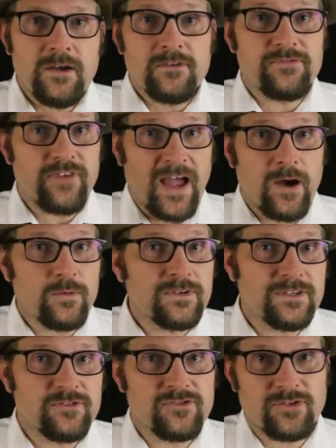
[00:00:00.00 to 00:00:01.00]
found
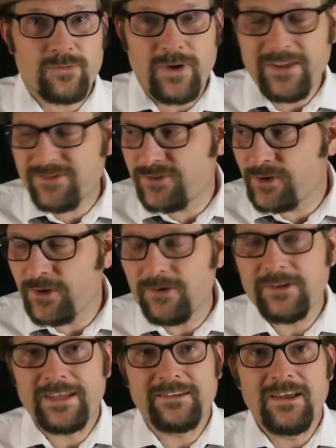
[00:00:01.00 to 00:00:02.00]
in
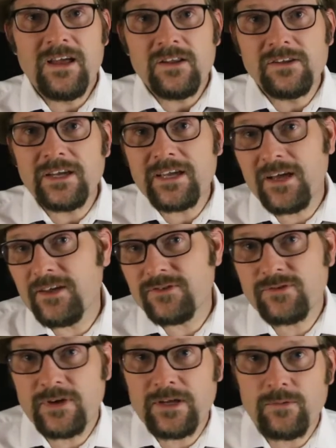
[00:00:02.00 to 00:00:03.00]
terrestrial and
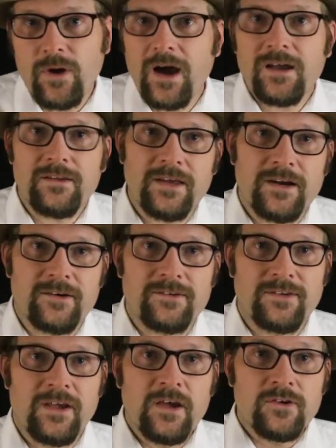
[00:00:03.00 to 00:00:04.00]
lacustrine rock
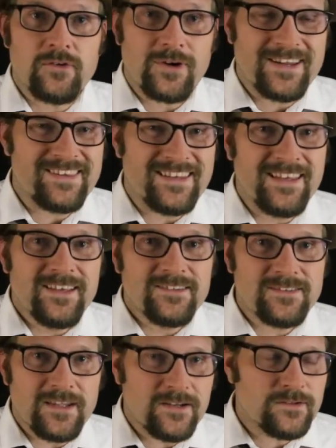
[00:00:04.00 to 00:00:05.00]
layers during the
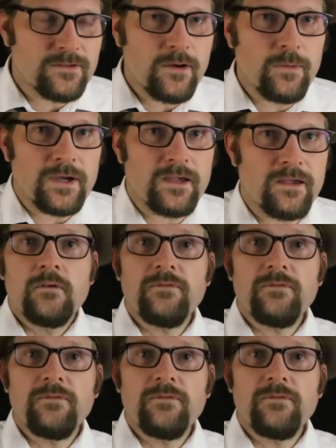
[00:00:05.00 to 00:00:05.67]
Cenozoic.